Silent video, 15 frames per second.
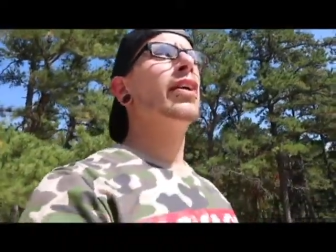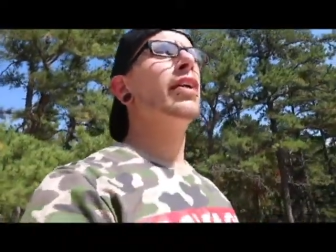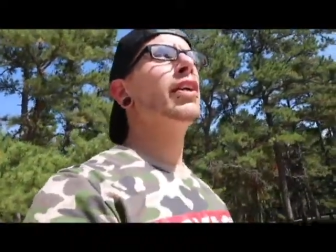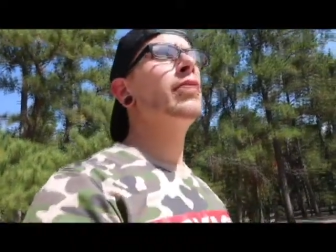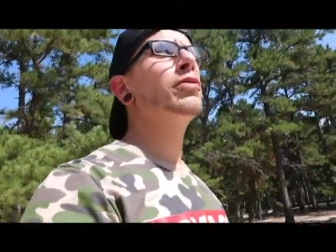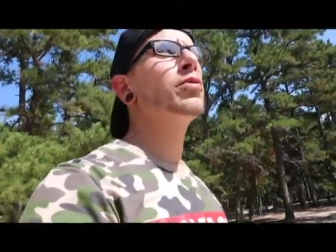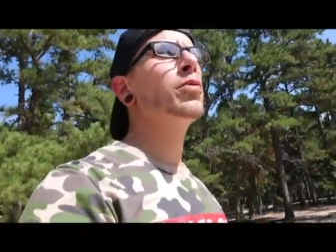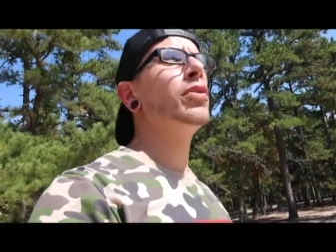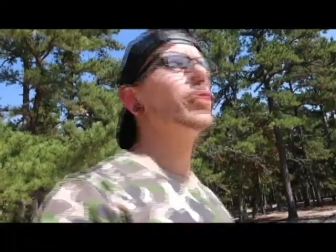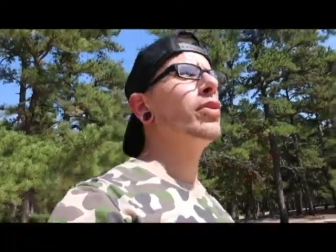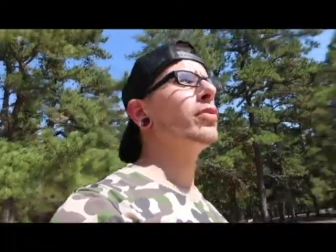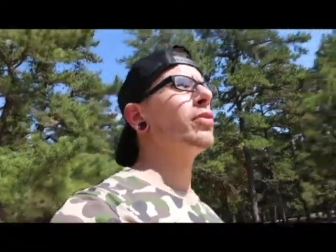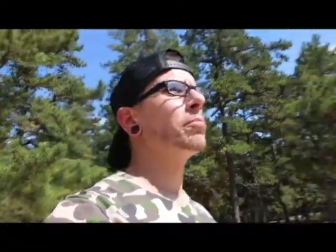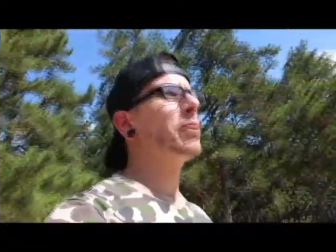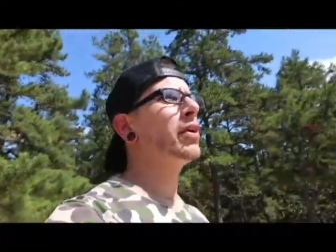he was well
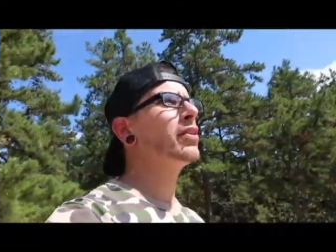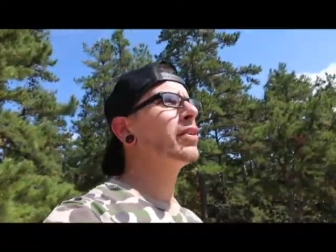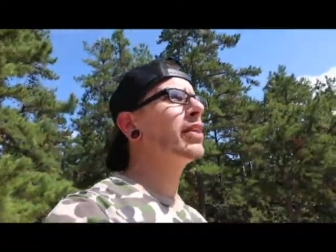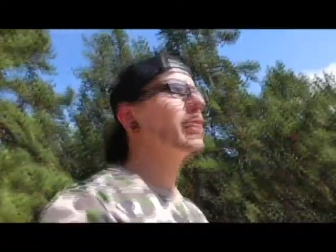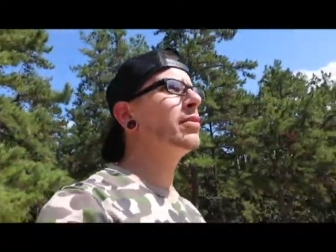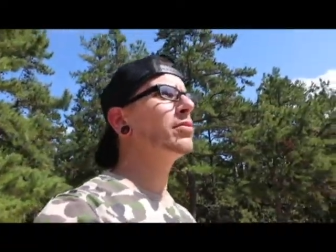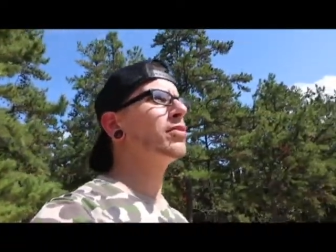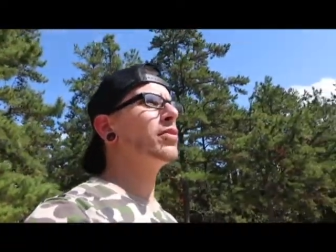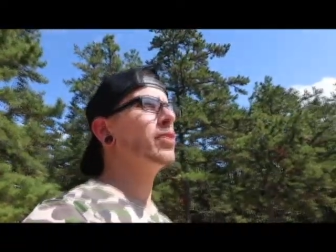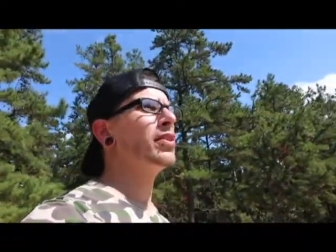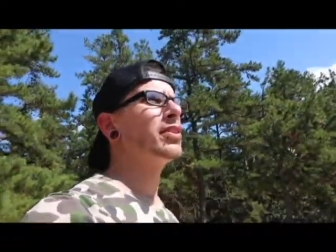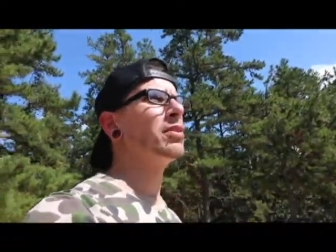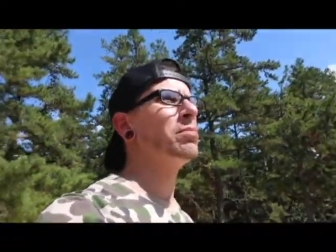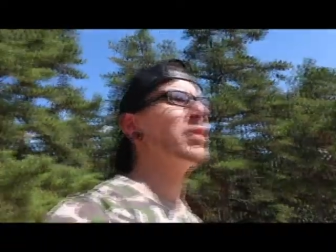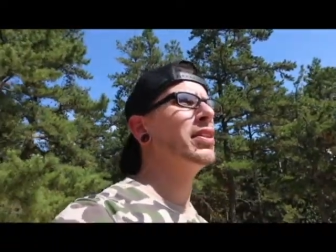known. Apparently he was known
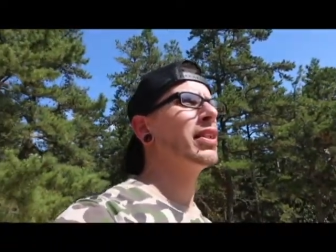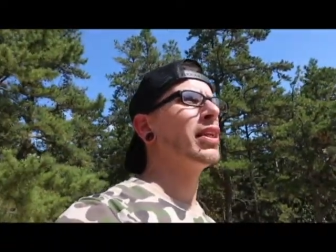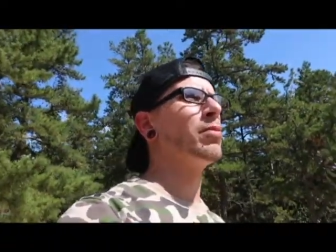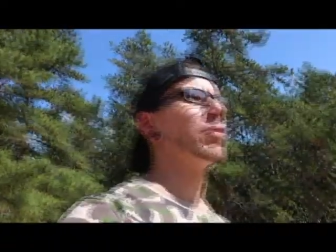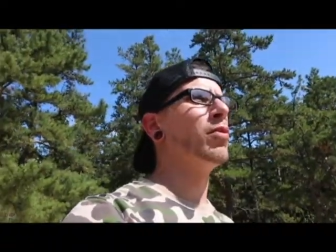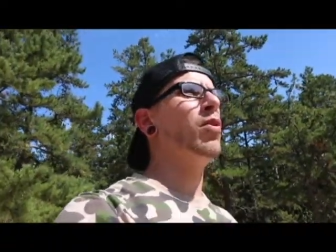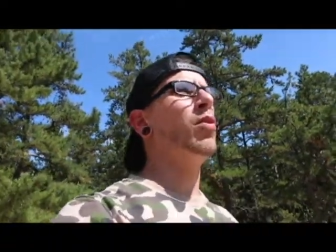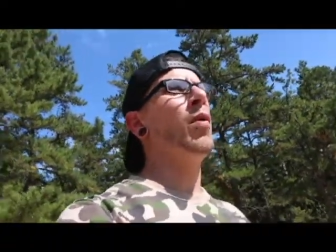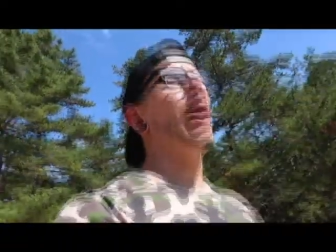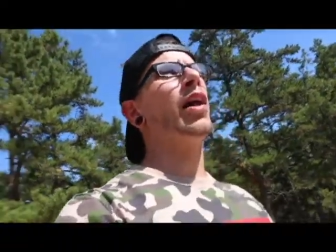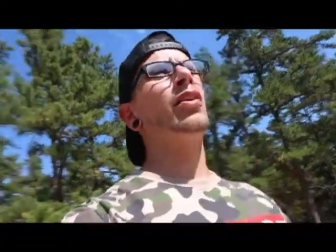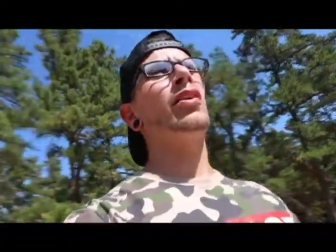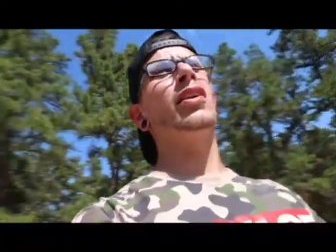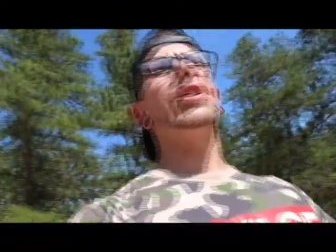as the peacekeeper. Oh wow, look at